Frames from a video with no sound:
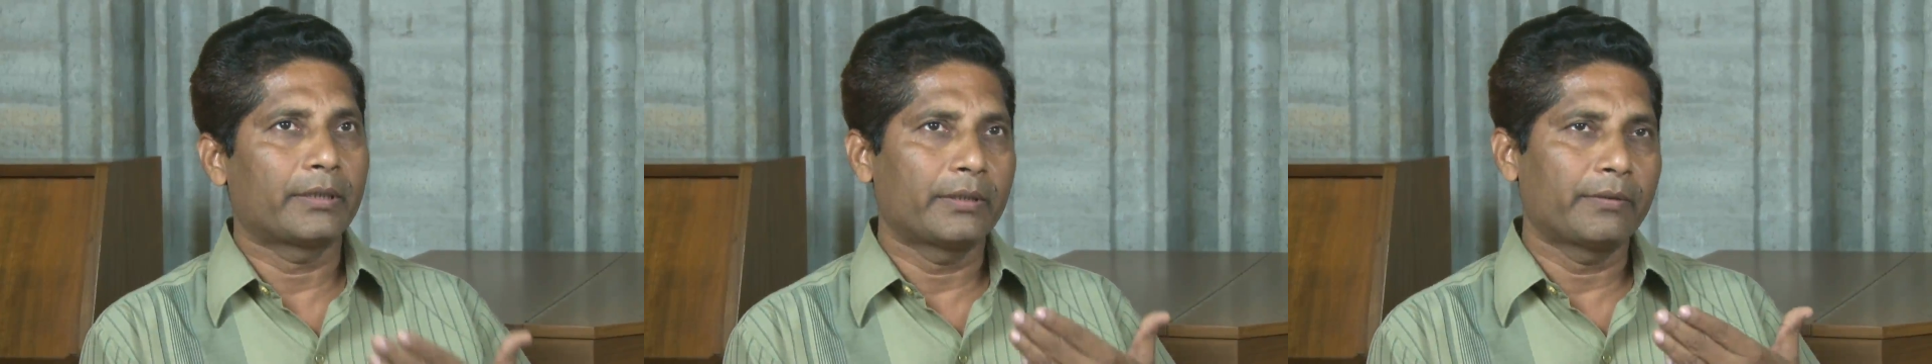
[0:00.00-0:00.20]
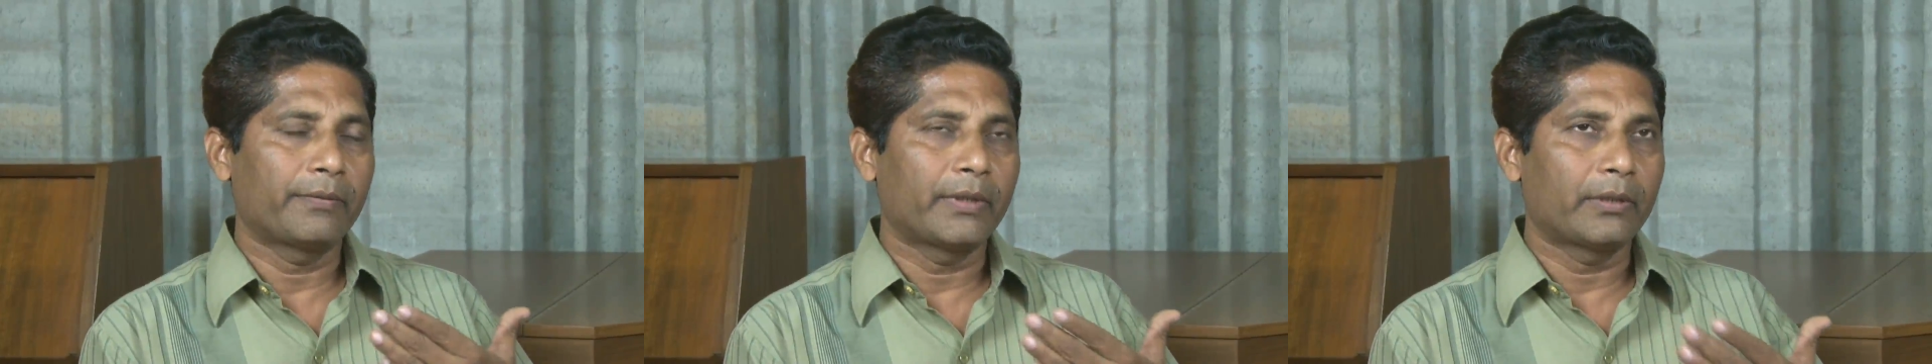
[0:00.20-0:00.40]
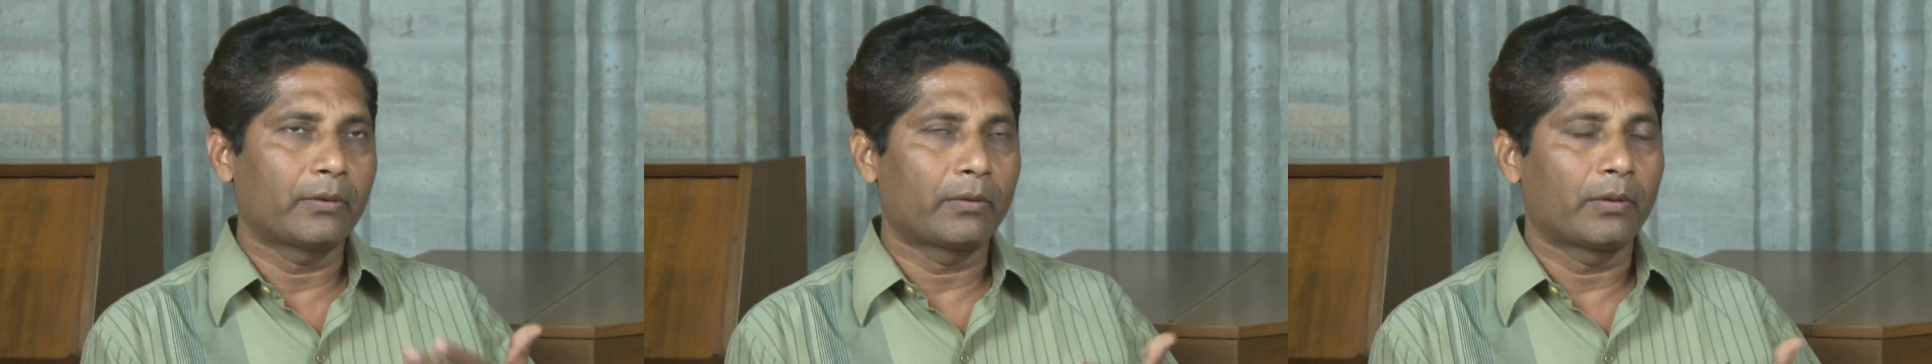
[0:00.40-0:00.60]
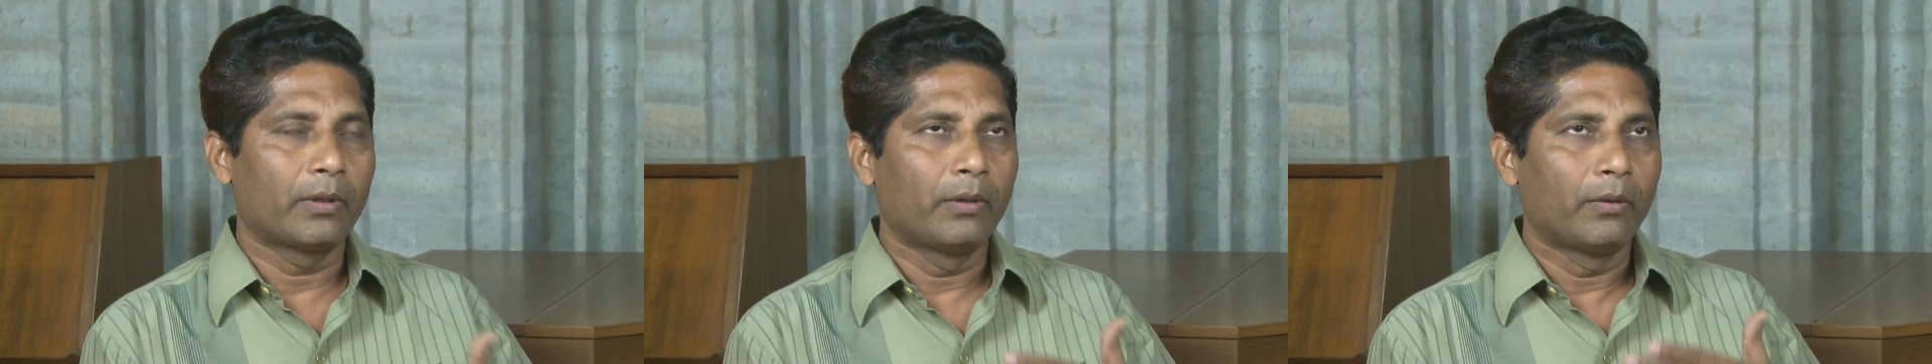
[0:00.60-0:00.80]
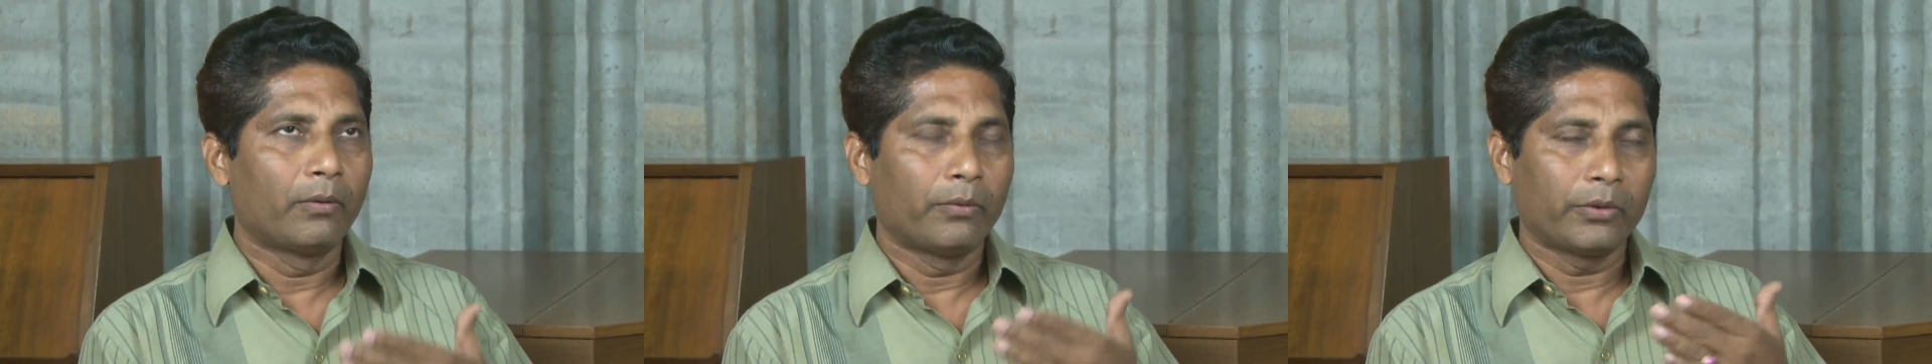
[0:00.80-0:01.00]
a very,
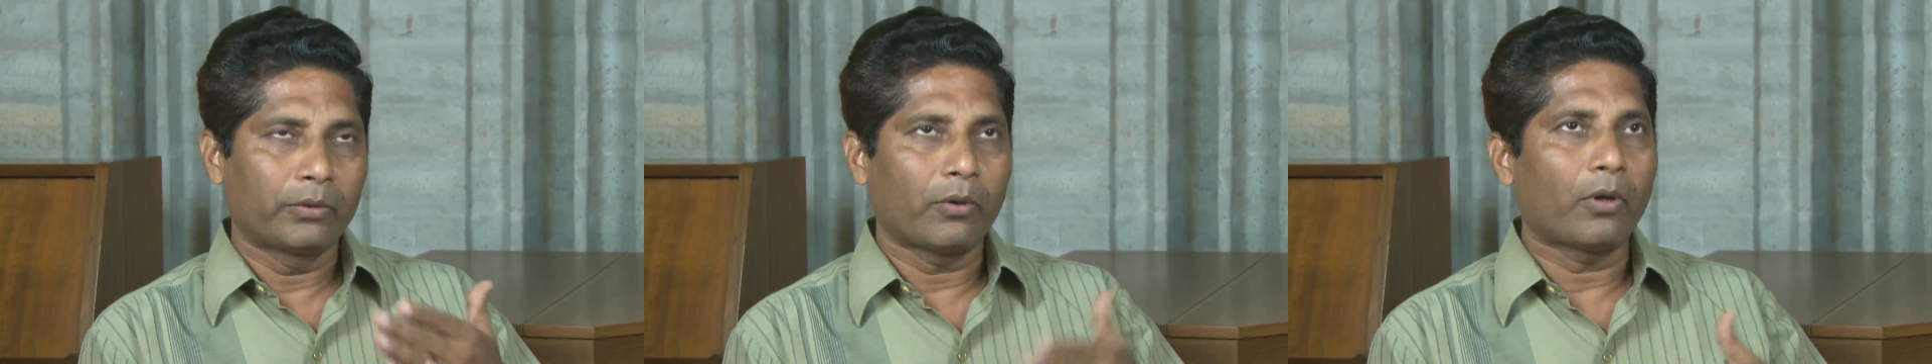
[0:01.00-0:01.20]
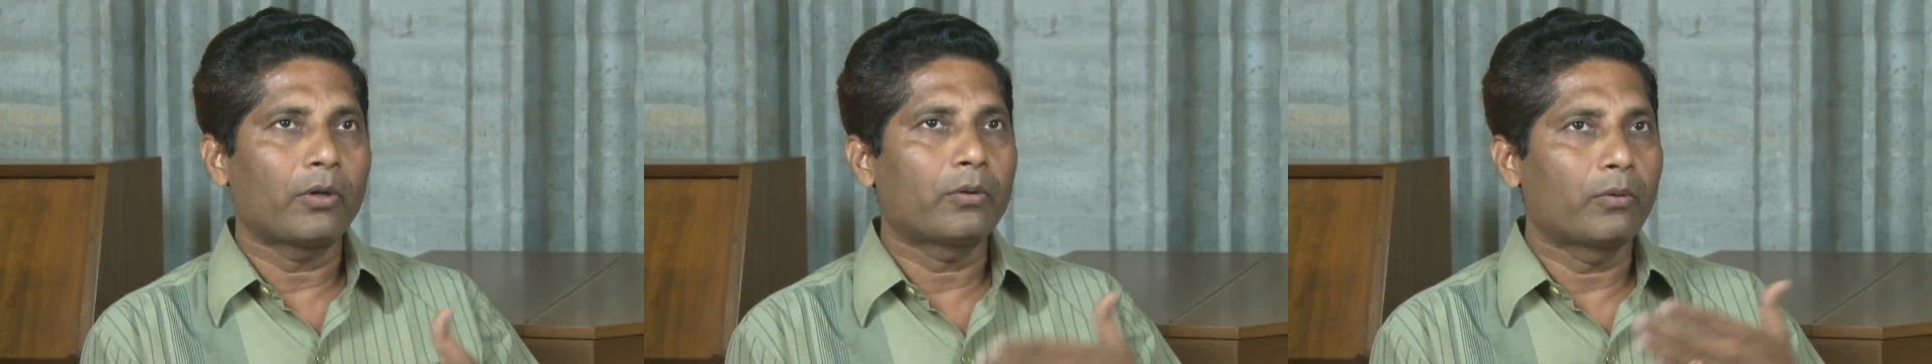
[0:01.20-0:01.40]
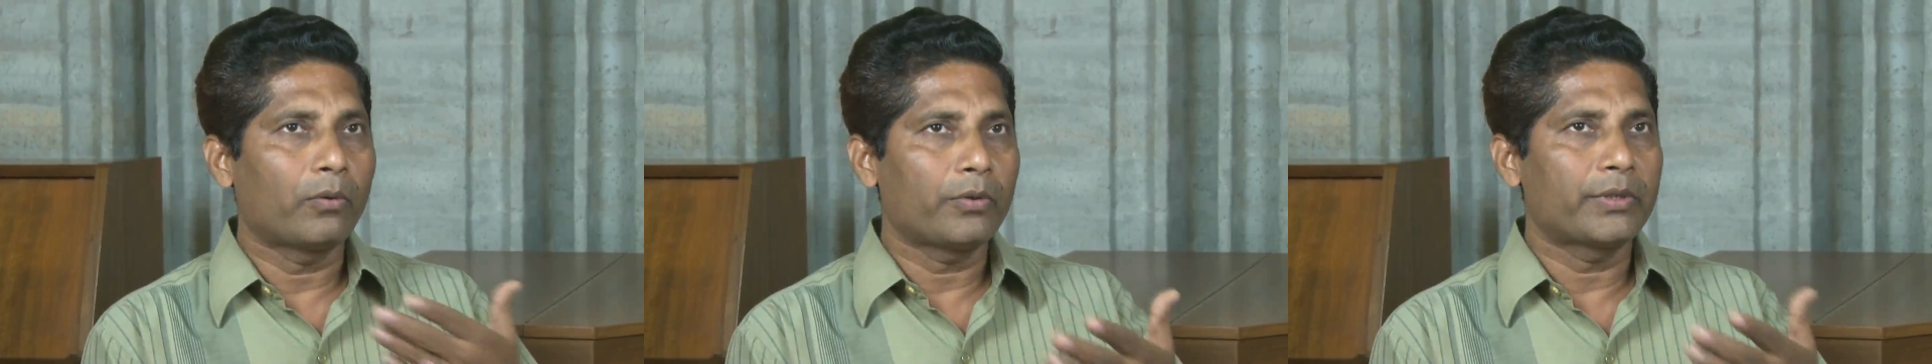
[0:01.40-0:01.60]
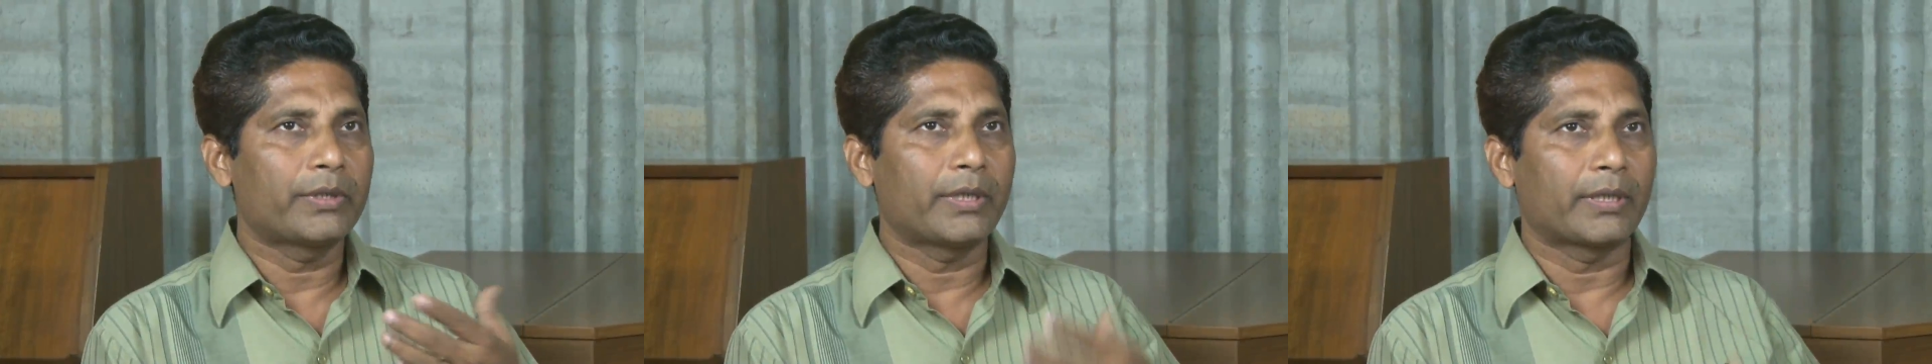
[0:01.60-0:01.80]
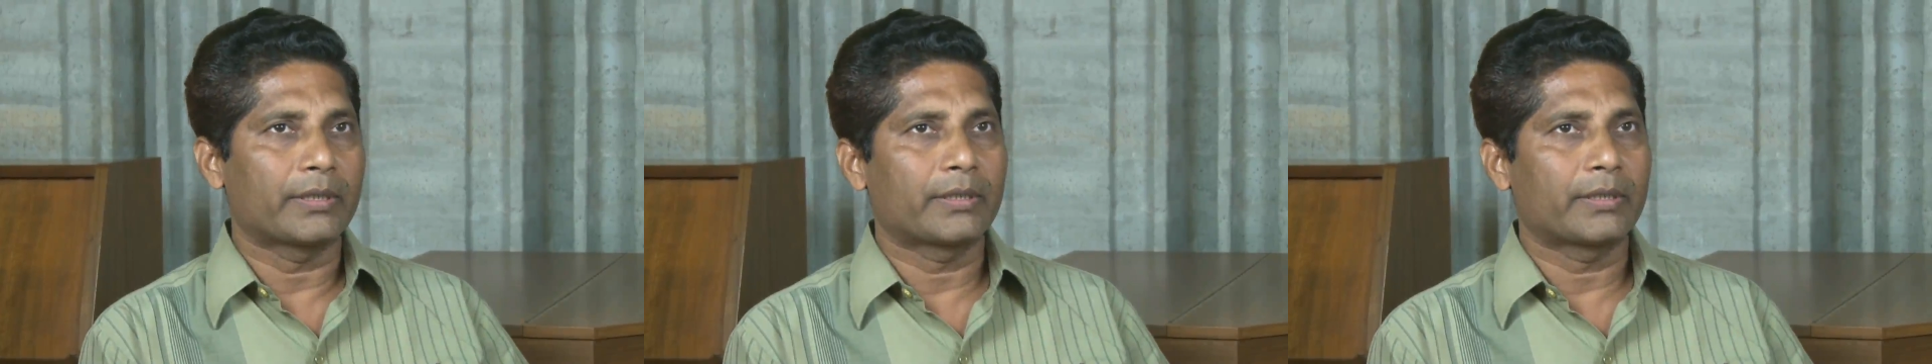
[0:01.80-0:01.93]
with all closeness,